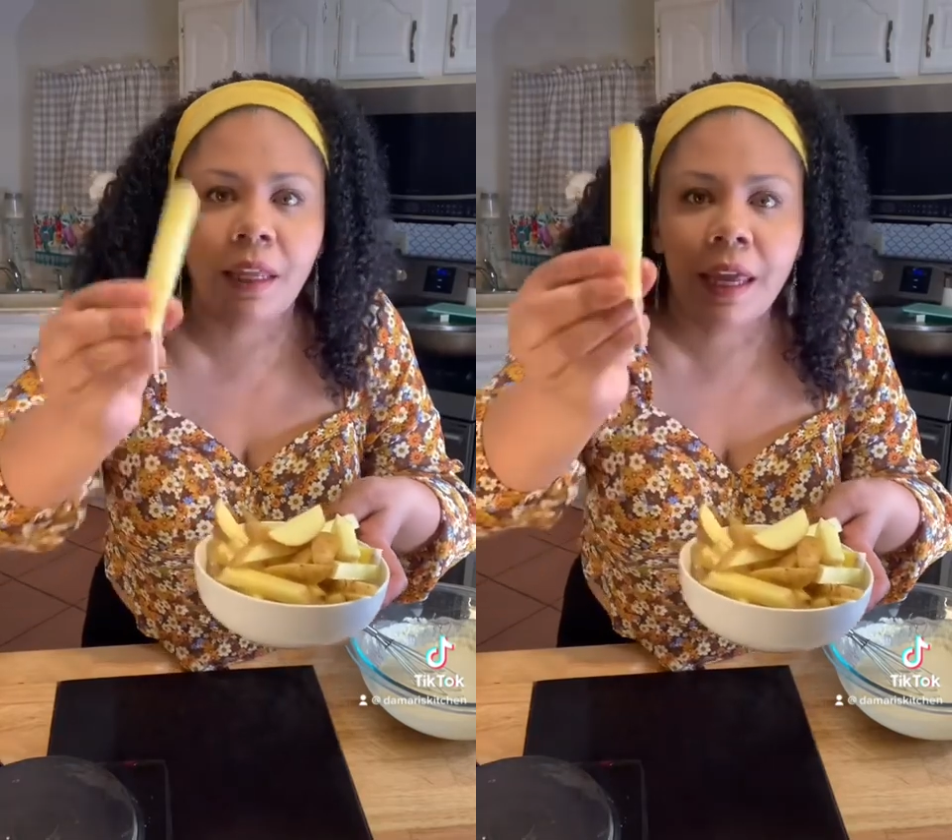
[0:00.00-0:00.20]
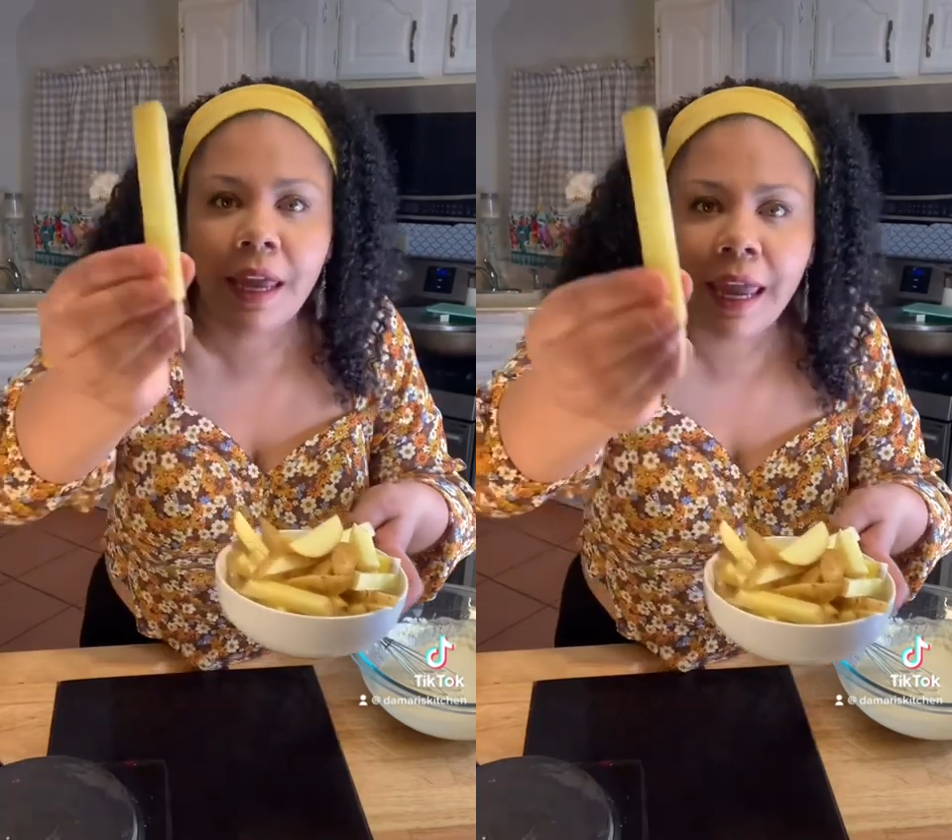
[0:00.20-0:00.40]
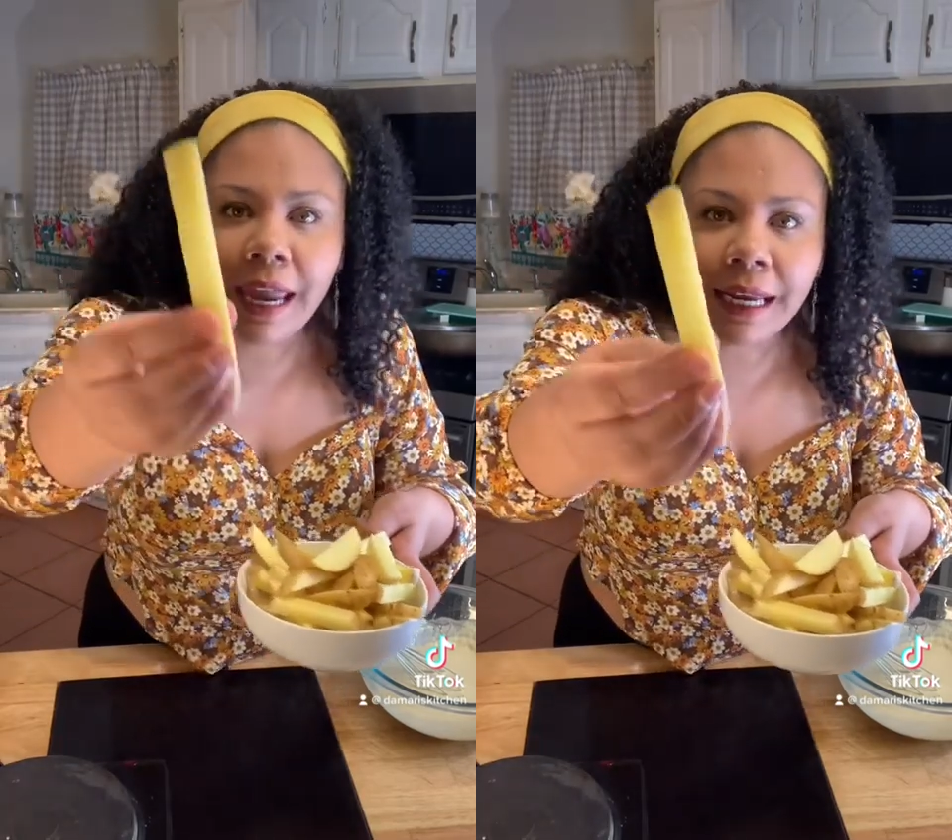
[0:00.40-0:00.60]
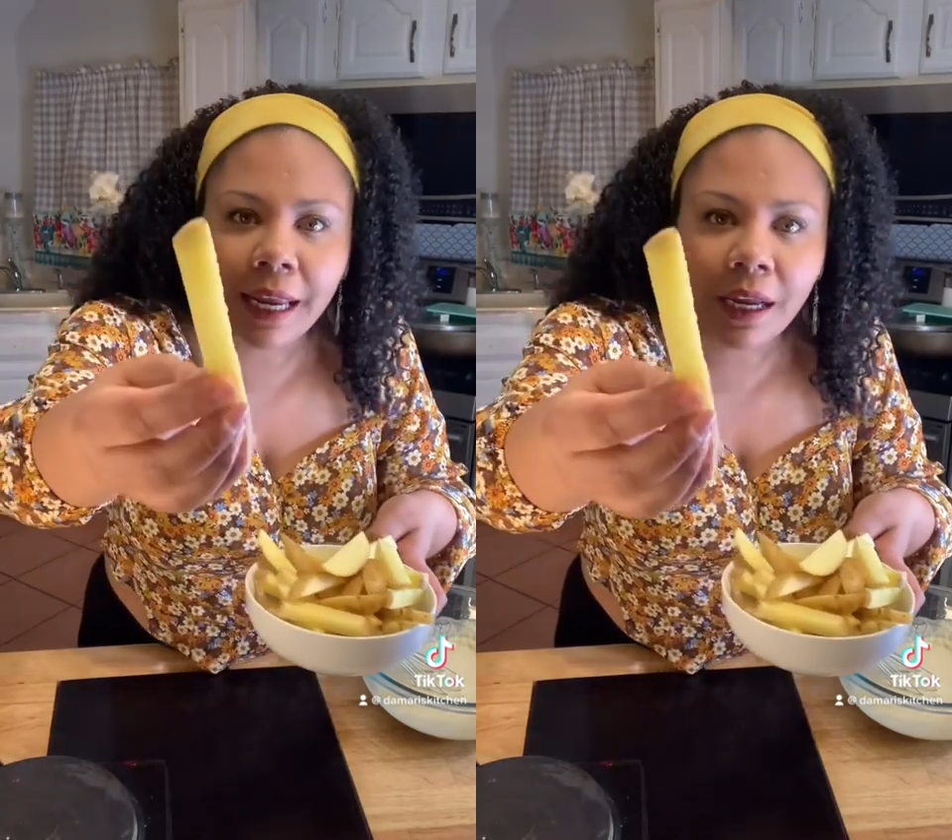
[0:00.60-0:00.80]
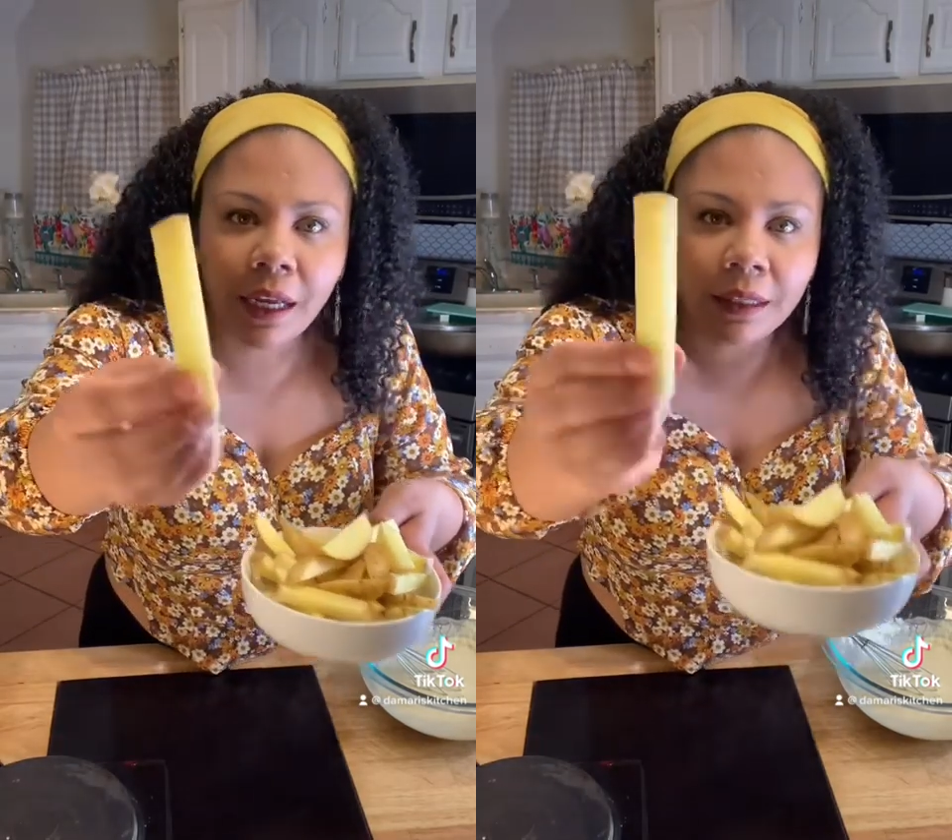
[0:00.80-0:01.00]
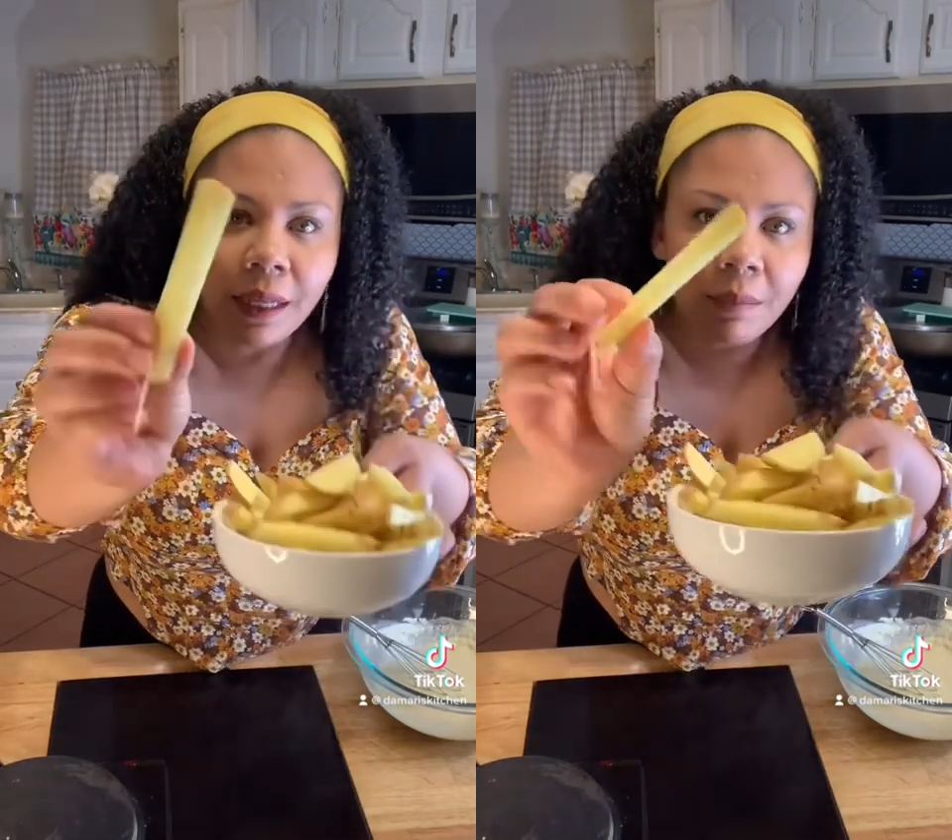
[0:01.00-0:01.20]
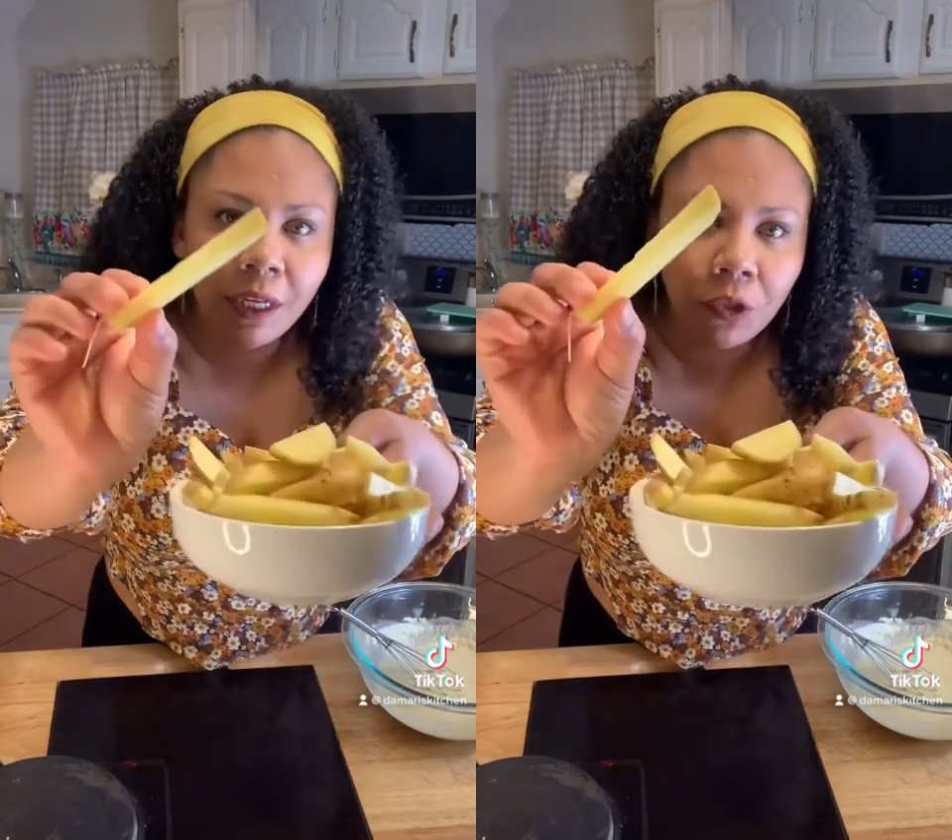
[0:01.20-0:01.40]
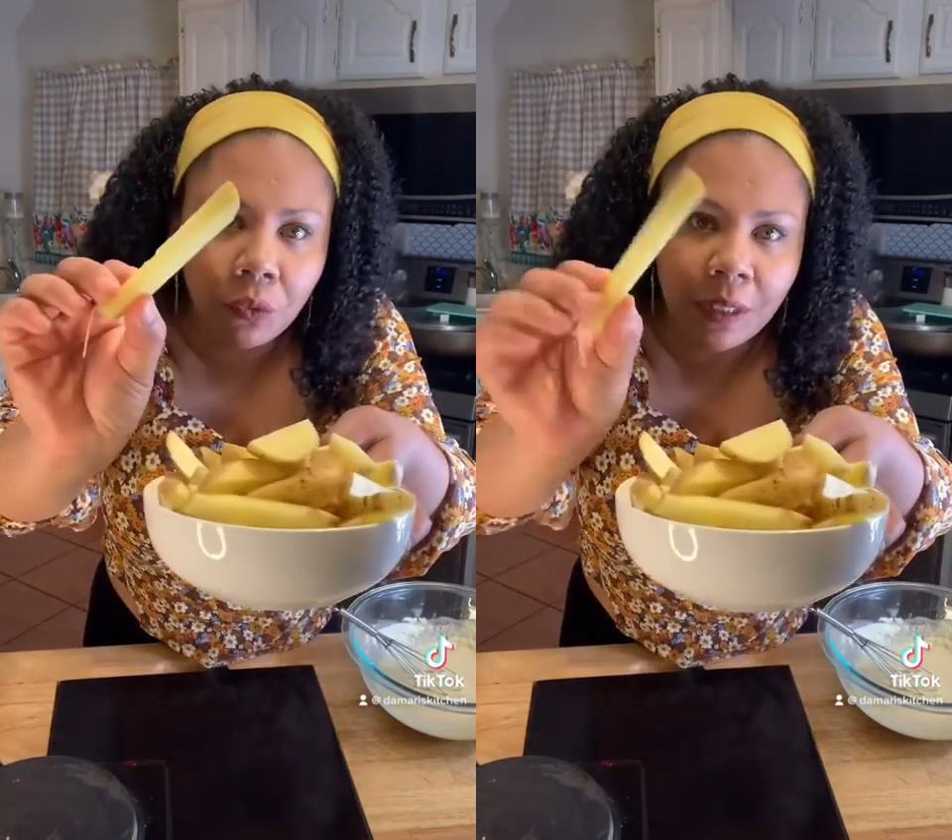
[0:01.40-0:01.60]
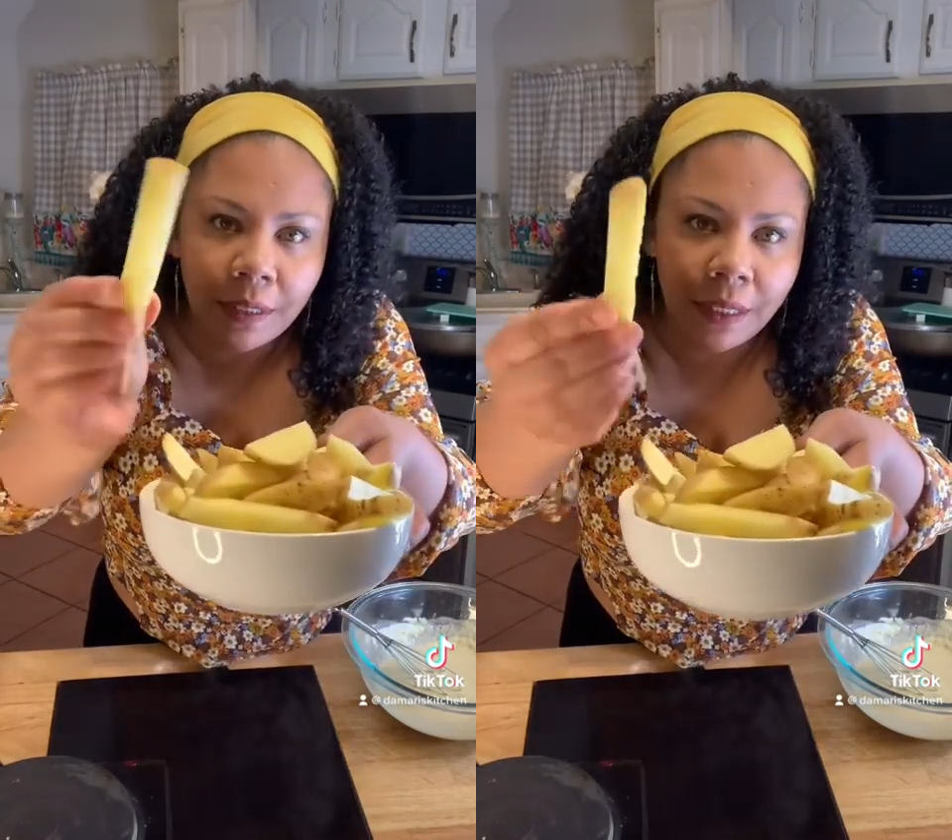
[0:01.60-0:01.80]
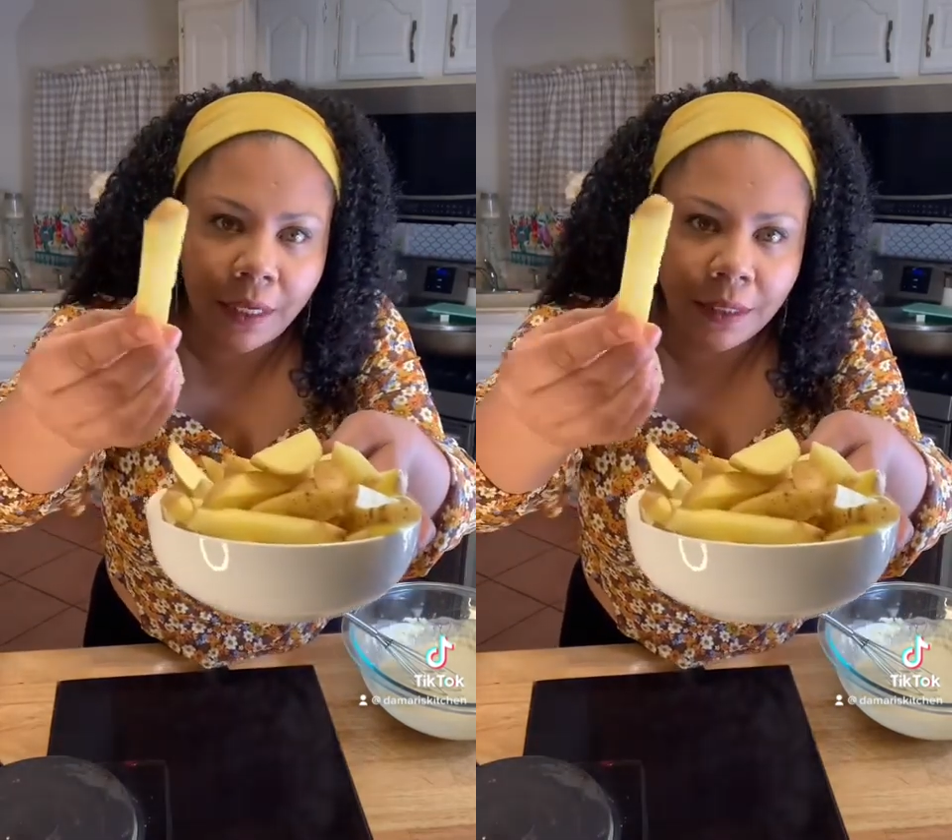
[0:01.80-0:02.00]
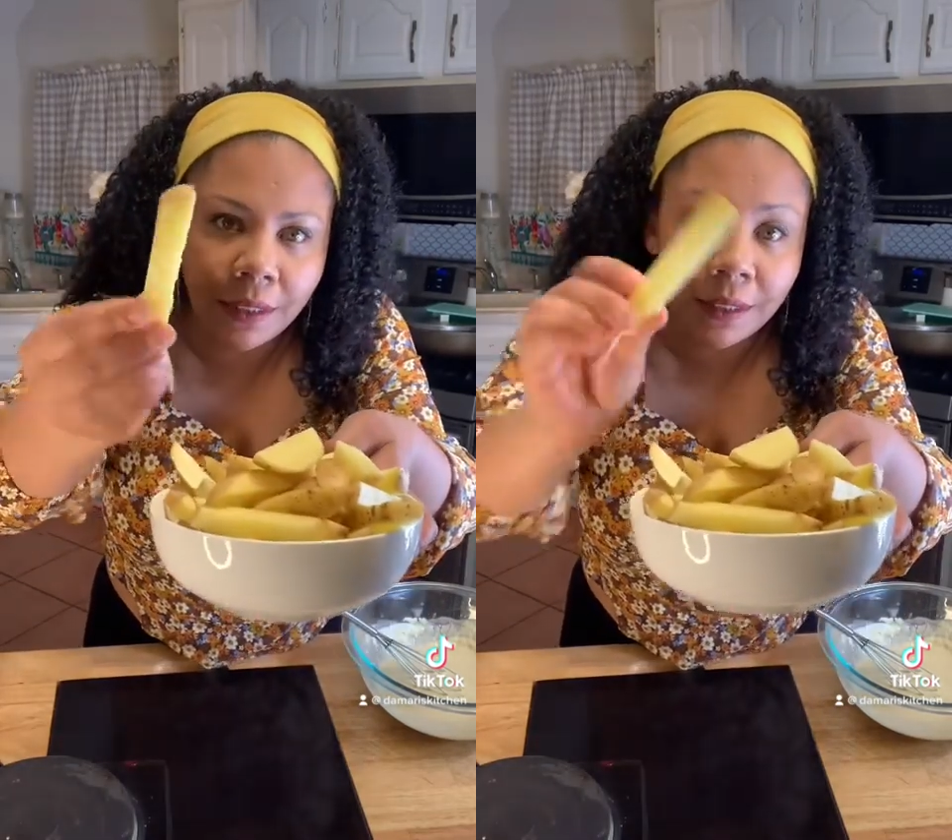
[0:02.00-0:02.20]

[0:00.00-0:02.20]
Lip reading: and I cut them into these sizes.